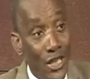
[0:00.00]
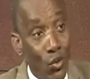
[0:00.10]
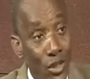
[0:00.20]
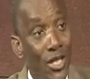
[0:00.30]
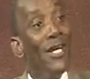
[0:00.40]
with.
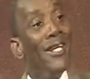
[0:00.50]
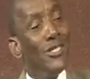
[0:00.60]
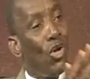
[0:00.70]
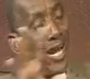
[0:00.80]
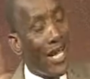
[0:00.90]
The
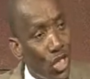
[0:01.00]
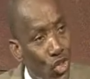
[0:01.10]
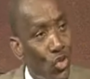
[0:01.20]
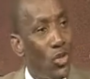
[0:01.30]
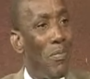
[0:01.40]
other
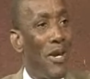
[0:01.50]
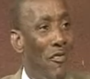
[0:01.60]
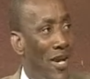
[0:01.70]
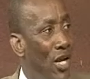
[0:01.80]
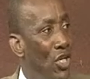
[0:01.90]
issues,
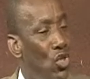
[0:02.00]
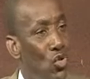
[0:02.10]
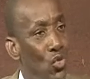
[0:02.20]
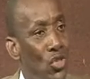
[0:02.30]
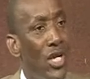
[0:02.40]
peripheral
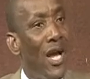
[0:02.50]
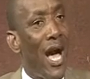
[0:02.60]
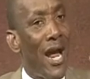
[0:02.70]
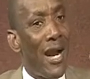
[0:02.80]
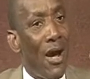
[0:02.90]
issues
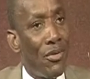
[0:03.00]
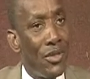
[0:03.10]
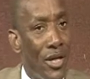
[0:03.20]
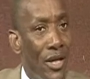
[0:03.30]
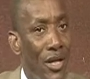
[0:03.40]
around
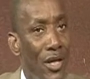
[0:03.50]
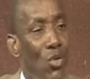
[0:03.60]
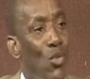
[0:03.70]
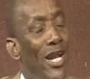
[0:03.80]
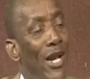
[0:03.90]

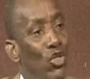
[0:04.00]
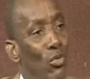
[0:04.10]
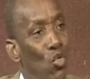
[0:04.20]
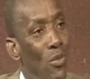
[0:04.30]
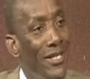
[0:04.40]
whether there should be
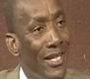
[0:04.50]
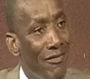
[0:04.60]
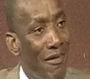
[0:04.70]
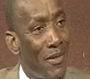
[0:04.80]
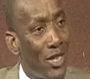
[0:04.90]
women,
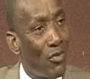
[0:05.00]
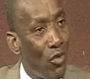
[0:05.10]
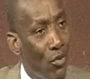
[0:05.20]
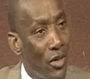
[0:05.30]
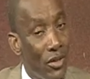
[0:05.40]
35% for
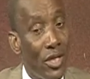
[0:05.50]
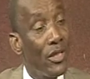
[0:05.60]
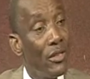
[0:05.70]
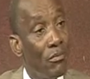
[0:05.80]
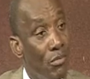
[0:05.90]
women, really
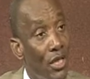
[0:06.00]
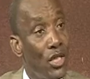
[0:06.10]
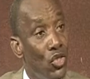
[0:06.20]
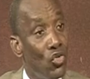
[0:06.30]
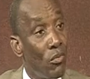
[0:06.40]
big
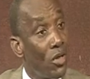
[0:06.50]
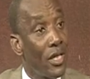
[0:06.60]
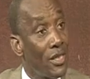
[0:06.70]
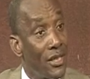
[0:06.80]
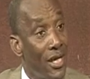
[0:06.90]
issue, but
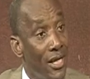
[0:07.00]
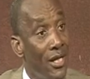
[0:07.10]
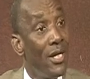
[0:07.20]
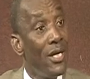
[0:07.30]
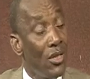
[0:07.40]
essentially
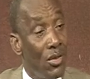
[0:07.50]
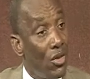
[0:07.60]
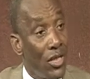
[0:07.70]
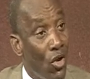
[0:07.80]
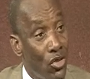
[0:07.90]
not a
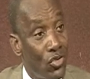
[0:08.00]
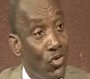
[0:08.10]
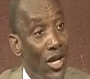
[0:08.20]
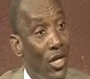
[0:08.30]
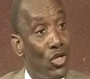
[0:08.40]
constitutional
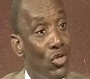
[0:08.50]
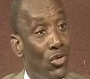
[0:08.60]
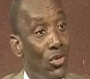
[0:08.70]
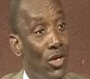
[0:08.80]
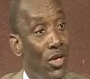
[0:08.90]
issue.
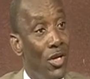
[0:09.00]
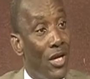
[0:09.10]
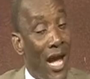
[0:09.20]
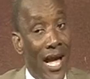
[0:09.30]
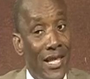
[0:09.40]

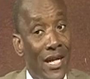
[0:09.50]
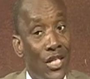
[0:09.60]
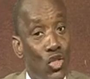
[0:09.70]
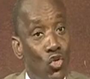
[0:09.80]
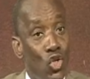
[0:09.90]
I think a
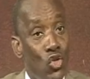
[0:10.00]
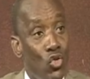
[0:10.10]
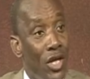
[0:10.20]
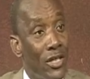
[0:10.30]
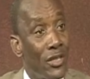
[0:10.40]
issue
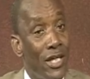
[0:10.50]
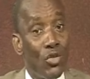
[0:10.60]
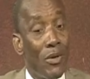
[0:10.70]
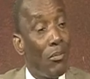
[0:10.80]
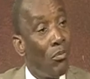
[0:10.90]
that there should be
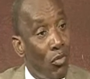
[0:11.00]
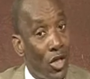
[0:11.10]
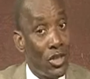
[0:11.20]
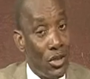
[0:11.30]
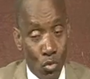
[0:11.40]
a
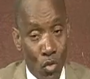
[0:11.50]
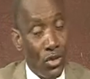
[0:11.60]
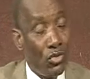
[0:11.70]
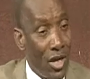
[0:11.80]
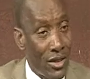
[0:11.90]
policy. When
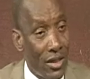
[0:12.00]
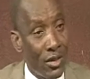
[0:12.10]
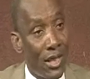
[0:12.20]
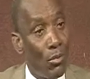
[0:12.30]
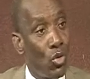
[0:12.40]
Jonathan
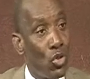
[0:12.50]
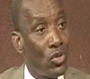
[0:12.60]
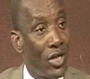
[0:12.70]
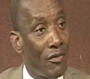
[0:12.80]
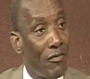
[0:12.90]
came close to
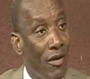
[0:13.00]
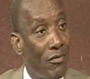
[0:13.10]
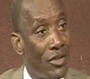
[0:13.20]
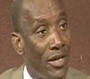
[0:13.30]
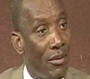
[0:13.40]
35 or
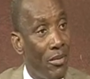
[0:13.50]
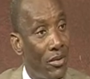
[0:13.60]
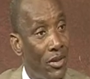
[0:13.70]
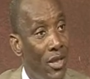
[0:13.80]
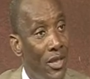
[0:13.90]
thereabout,
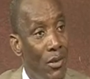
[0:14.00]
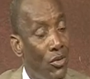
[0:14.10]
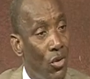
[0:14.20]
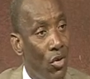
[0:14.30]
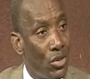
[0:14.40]
there was no
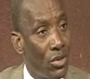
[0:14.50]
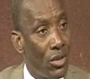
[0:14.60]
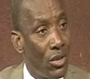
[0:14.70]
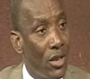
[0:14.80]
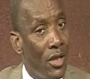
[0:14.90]
constitution.
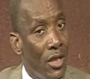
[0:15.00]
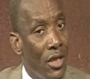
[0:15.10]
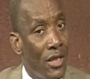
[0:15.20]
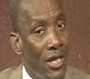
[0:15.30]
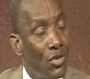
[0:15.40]
It
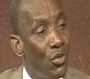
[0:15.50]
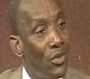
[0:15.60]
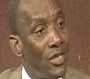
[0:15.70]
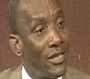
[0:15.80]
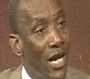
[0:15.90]
has to do with the
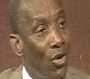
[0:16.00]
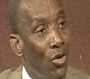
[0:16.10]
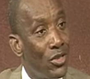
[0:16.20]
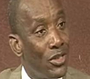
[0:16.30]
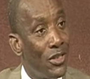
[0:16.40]

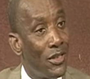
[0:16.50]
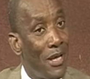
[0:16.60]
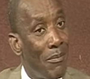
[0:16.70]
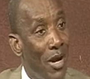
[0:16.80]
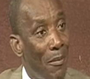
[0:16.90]
psychology, the
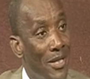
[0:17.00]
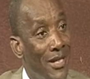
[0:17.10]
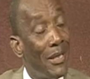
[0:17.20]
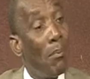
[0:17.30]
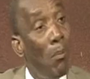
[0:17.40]
temperament, and
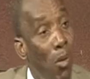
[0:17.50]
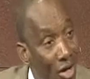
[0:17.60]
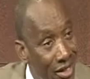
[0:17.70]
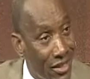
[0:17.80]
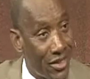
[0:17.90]
the
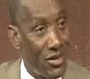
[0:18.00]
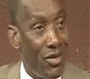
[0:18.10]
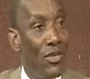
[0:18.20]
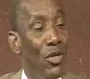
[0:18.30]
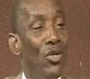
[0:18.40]
politics of
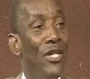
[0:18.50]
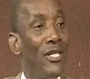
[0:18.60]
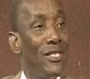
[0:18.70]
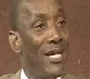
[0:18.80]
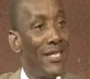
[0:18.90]
the ruling elite
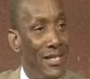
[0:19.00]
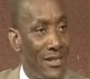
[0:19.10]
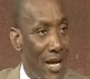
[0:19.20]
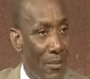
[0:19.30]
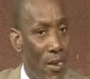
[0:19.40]
at any
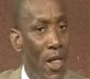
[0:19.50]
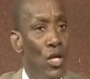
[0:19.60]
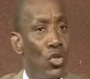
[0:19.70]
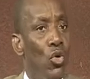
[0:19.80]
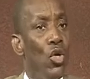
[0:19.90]
time.
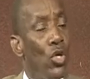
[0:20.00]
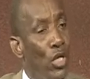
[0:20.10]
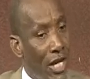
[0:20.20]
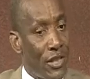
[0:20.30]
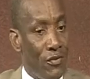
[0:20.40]
So
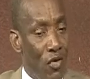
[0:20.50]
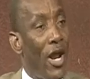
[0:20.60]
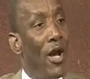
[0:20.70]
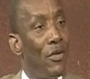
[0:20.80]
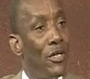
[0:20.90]
yes, for
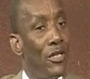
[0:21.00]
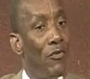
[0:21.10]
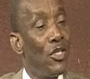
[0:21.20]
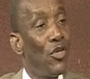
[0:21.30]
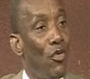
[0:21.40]
now, it's a
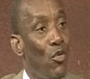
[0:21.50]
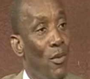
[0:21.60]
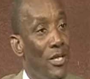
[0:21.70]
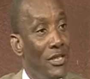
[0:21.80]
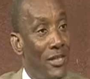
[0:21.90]
victory for women,
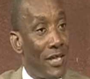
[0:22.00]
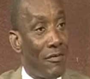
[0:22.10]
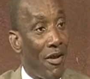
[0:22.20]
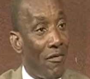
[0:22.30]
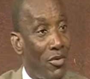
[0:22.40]
it's
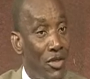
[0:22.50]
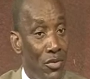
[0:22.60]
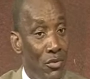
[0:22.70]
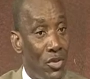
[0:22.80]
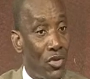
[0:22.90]
35, but you
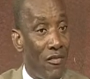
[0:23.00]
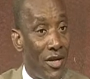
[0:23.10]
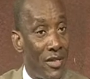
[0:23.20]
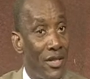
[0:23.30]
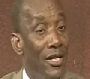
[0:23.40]
discover
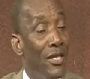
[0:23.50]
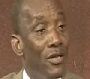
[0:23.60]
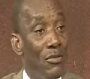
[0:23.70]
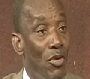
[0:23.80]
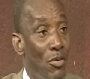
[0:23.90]
that
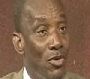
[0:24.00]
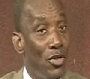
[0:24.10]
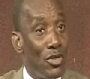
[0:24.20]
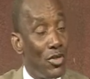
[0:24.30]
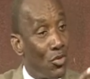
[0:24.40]
maybe
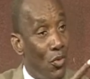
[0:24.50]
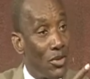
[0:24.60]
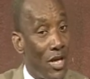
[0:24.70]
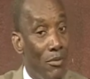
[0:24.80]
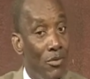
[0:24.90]
small
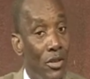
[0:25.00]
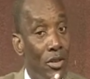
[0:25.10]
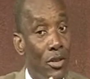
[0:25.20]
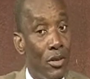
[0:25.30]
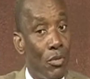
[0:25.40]
time,
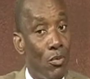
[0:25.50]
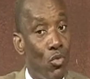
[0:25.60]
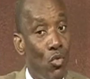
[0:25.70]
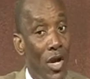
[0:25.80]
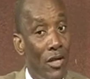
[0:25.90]
the people
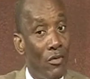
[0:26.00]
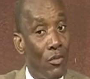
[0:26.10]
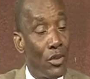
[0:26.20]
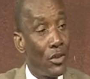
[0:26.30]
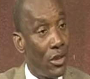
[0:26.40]
who are living with